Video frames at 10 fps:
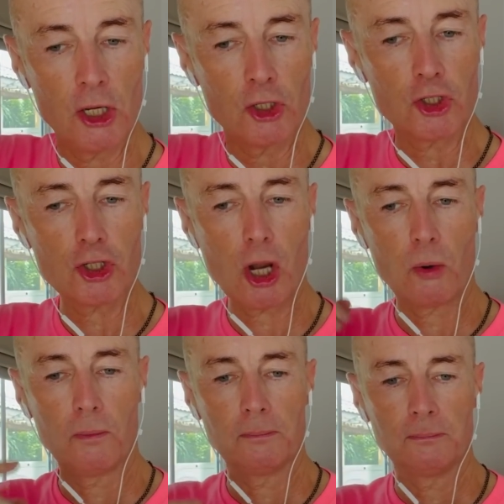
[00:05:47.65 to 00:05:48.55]

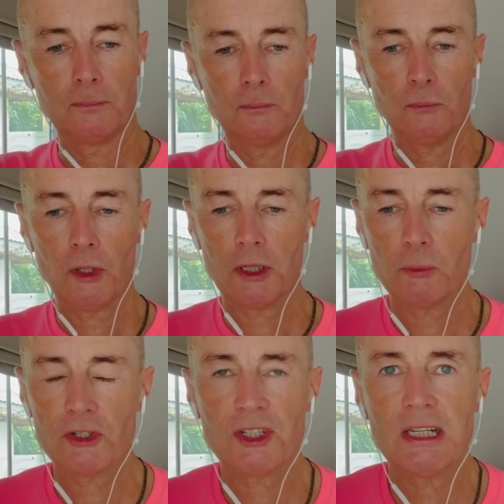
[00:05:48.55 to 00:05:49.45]
So
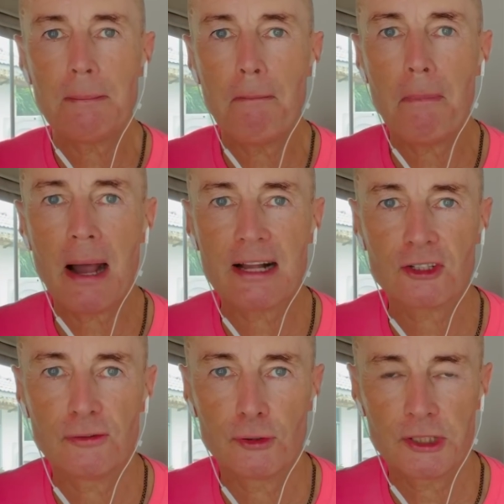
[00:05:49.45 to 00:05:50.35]
we're seeing
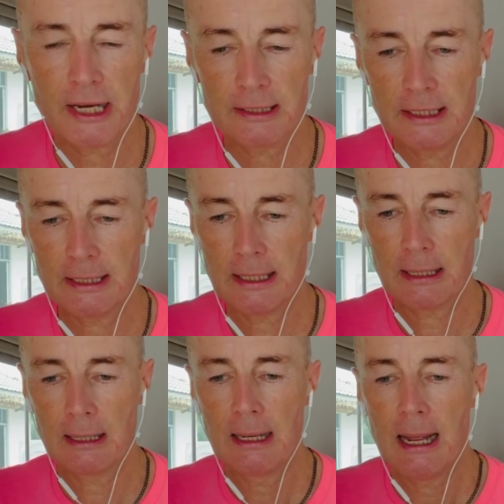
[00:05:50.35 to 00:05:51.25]
masterful technique
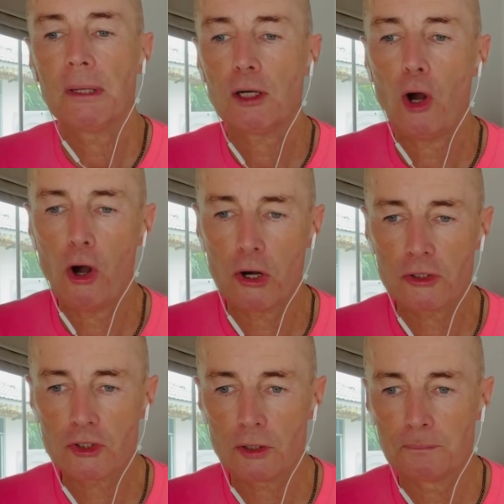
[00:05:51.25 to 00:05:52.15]
here
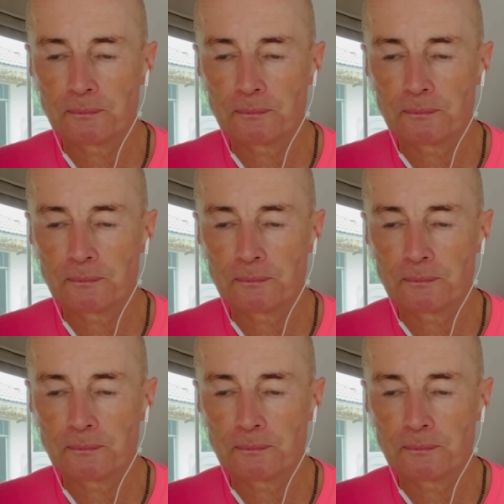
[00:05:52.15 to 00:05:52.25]
because